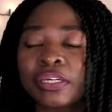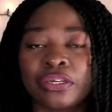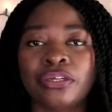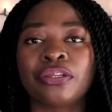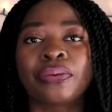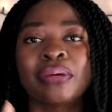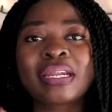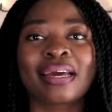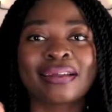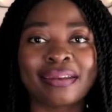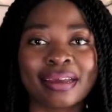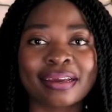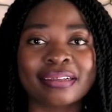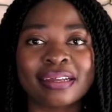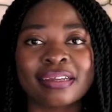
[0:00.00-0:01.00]
you know what, I
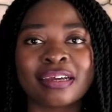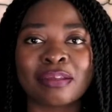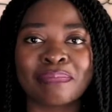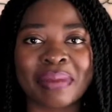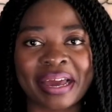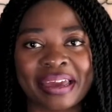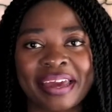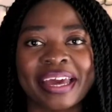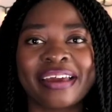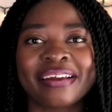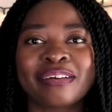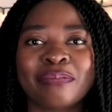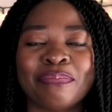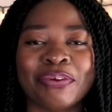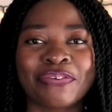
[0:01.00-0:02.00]
neglected my
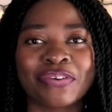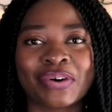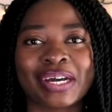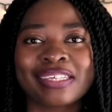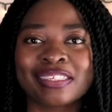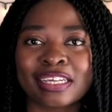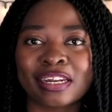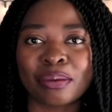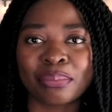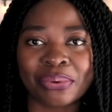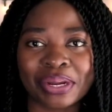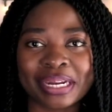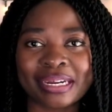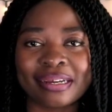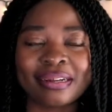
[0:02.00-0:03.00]
hair before I started
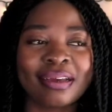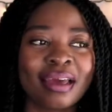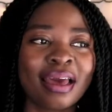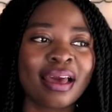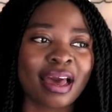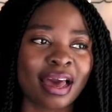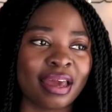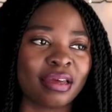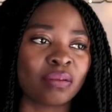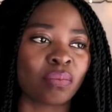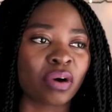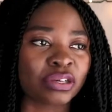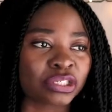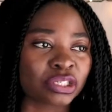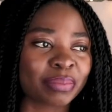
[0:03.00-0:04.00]
braiding. I had
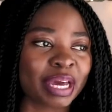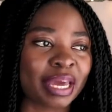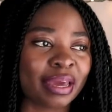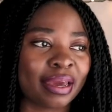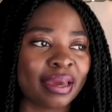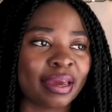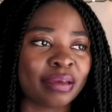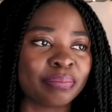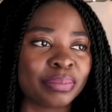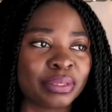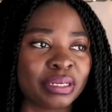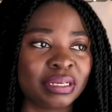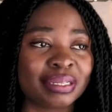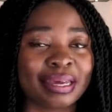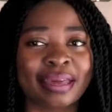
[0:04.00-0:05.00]
washed my hair and put
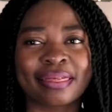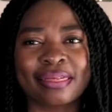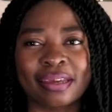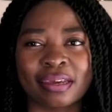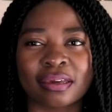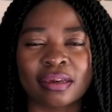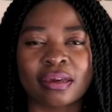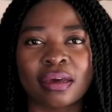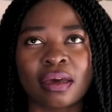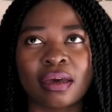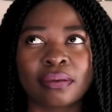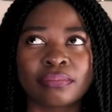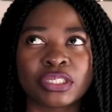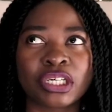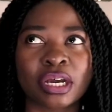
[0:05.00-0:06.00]
it in like thick
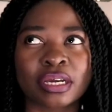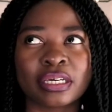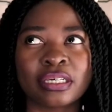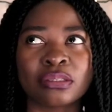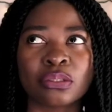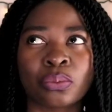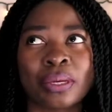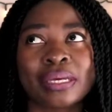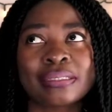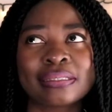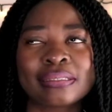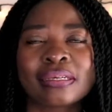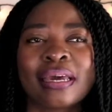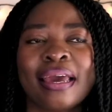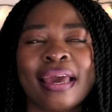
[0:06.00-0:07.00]
chunky
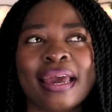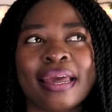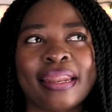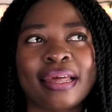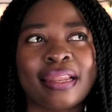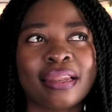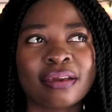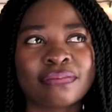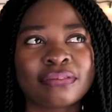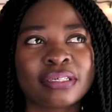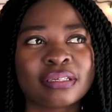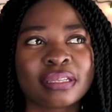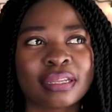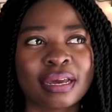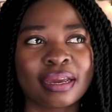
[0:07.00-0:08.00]
twist, and I left
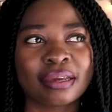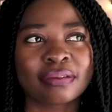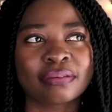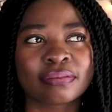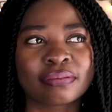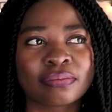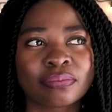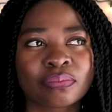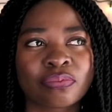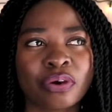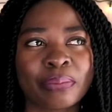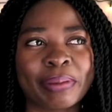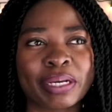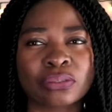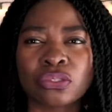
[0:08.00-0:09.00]
it like for
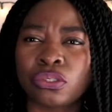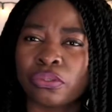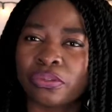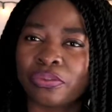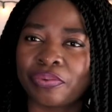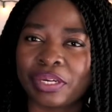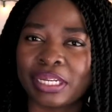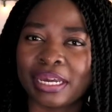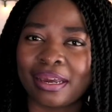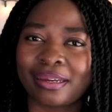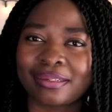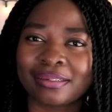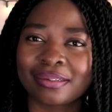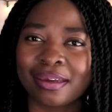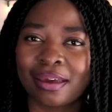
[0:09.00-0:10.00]
about 2-3
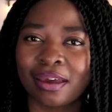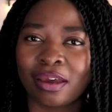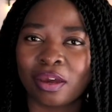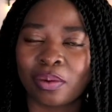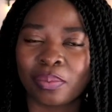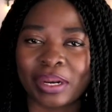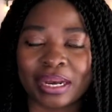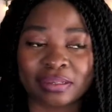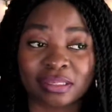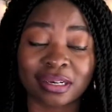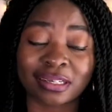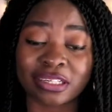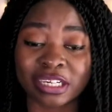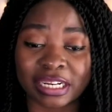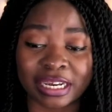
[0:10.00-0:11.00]
days without
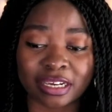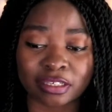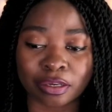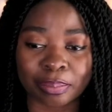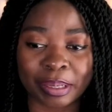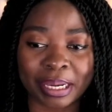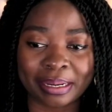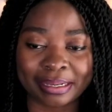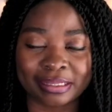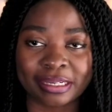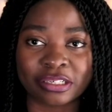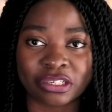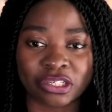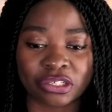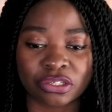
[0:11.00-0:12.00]
touching it or paying
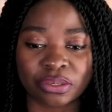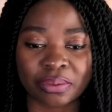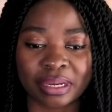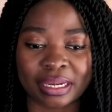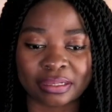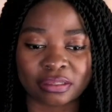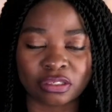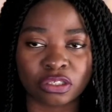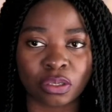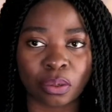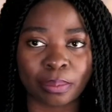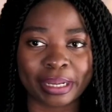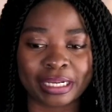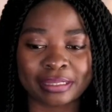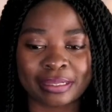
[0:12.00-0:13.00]
attention to it. So
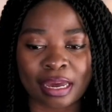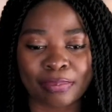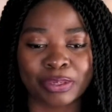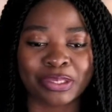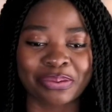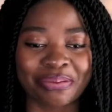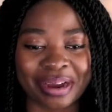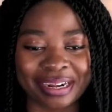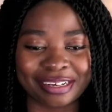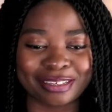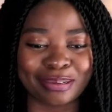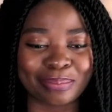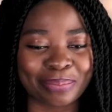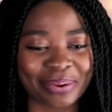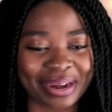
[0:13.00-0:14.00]
by the time I was ready
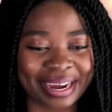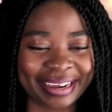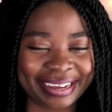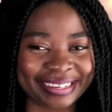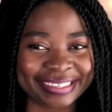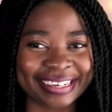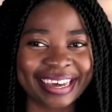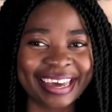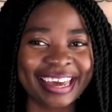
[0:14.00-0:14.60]
to braid,